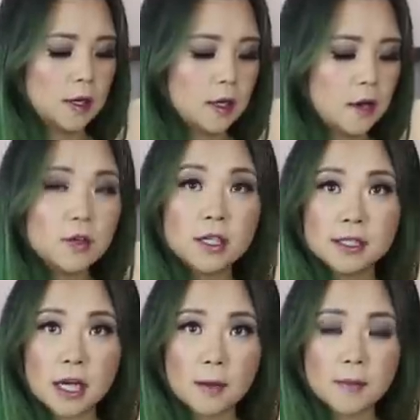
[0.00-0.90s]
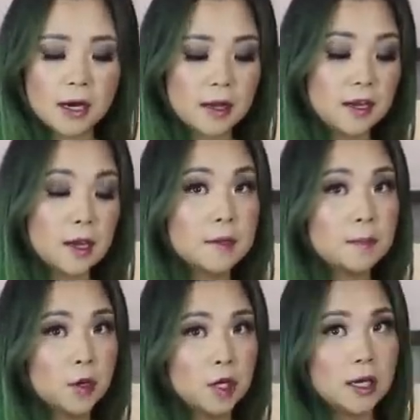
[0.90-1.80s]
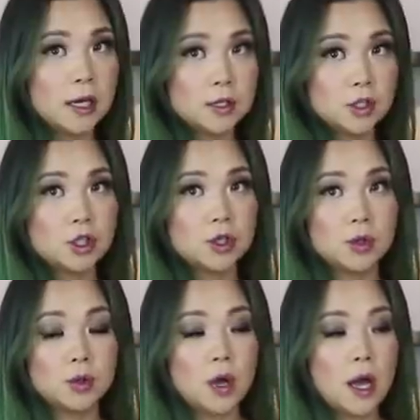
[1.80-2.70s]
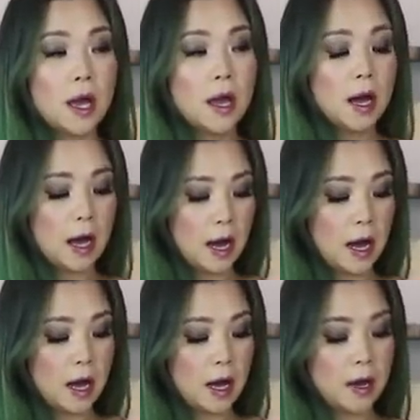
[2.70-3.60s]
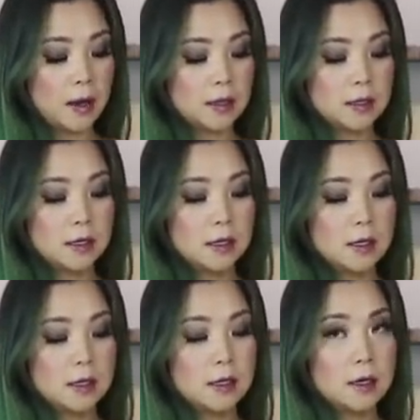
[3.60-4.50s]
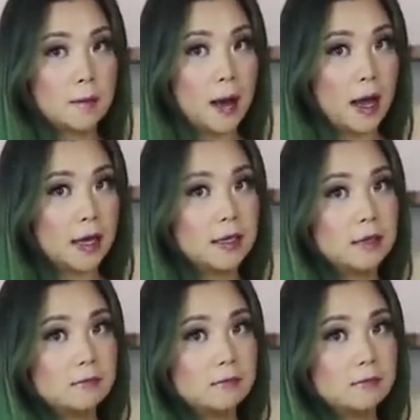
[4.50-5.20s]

gonna cover this up and I think I'm gonna put it into uh, my,